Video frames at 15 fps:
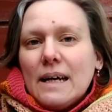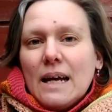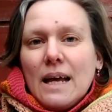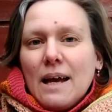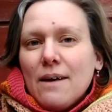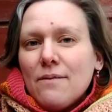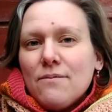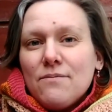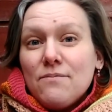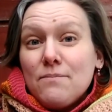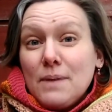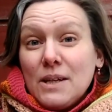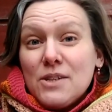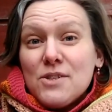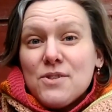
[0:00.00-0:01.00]
I have
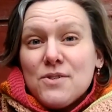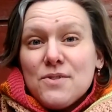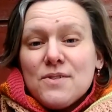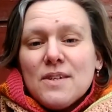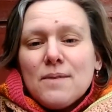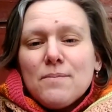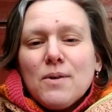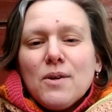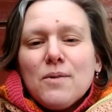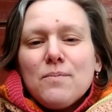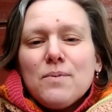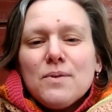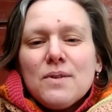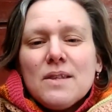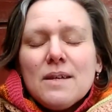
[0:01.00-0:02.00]
pictures, I'm gonna
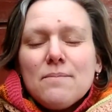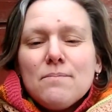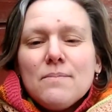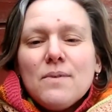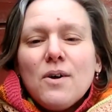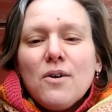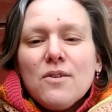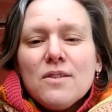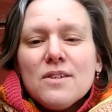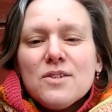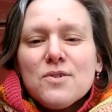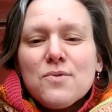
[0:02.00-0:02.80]
put them on the